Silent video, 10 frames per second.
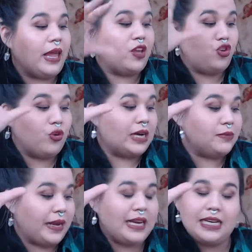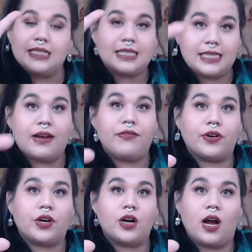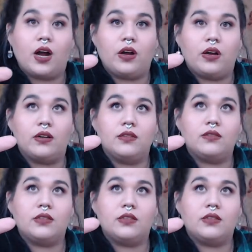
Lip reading: you guys may need to sever a